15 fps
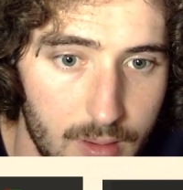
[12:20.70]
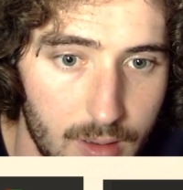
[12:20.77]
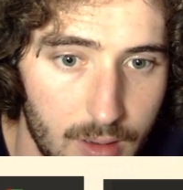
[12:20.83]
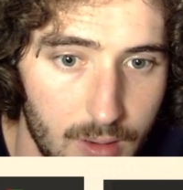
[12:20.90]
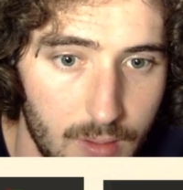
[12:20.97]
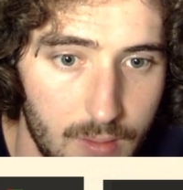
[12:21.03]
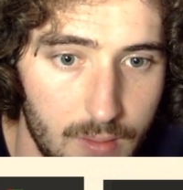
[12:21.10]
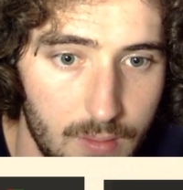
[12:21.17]
I
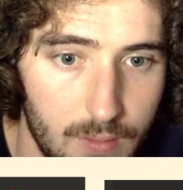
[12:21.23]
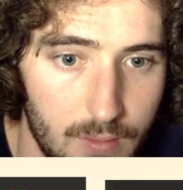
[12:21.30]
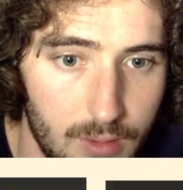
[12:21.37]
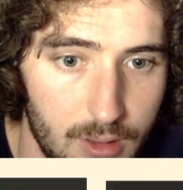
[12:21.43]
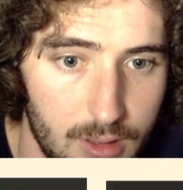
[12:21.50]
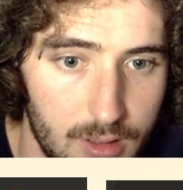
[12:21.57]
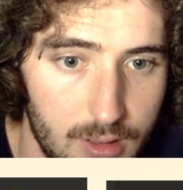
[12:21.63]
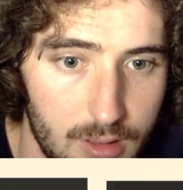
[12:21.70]
don't
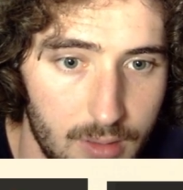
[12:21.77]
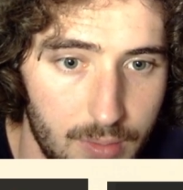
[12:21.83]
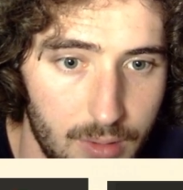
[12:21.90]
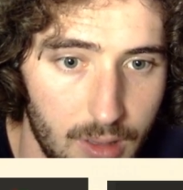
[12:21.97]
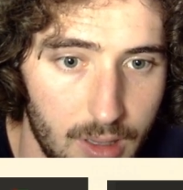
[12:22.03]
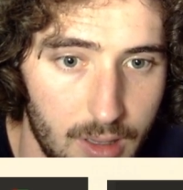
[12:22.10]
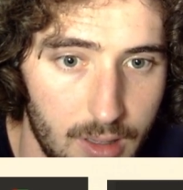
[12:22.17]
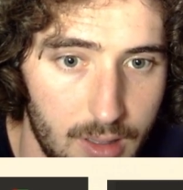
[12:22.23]
want to
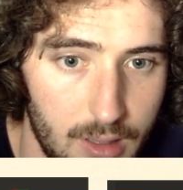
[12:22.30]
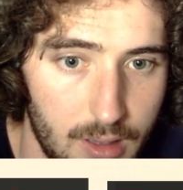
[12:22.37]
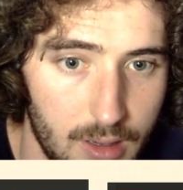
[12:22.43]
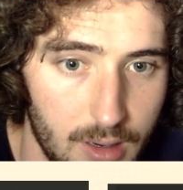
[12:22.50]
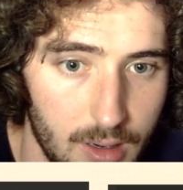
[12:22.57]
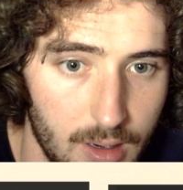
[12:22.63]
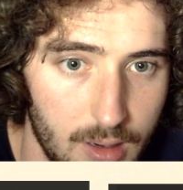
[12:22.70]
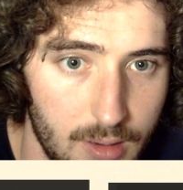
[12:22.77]
play
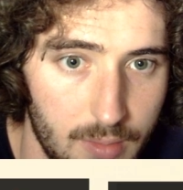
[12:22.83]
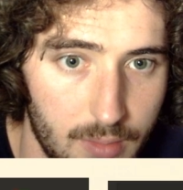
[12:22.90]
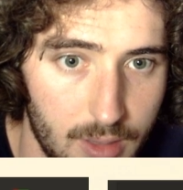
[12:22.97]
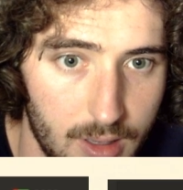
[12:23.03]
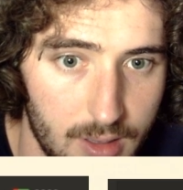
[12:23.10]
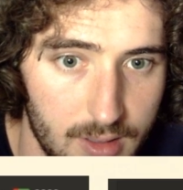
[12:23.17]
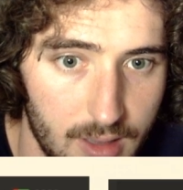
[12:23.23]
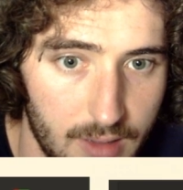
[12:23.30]
here
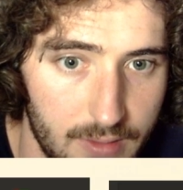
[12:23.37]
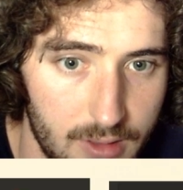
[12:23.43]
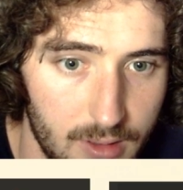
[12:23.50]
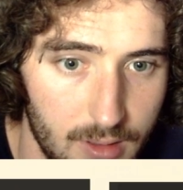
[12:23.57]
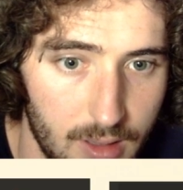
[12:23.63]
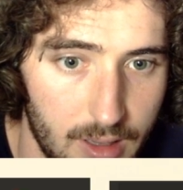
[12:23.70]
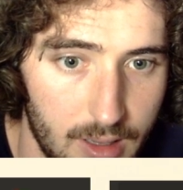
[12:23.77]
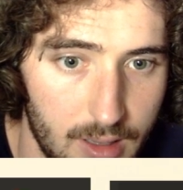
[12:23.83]
because after
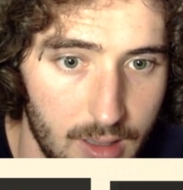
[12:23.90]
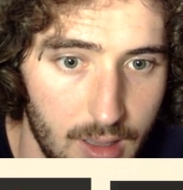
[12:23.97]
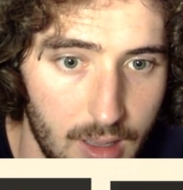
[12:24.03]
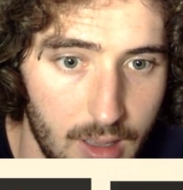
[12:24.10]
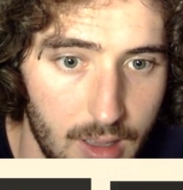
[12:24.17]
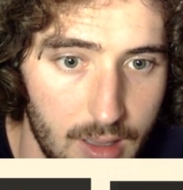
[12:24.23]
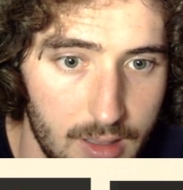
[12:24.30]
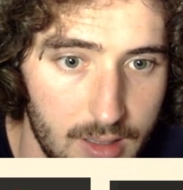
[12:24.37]
like
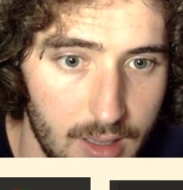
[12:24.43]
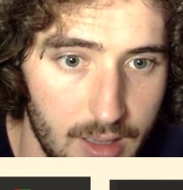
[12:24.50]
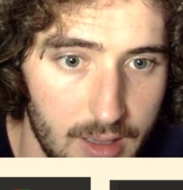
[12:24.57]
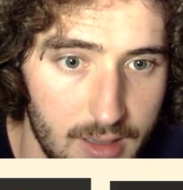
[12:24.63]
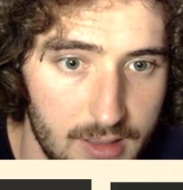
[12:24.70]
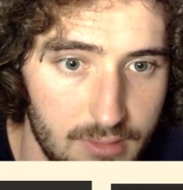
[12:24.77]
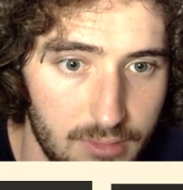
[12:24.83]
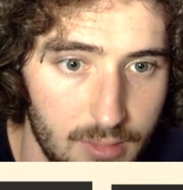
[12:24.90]

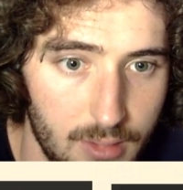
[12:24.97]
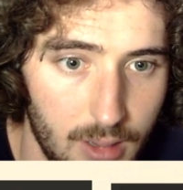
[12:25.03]
takes,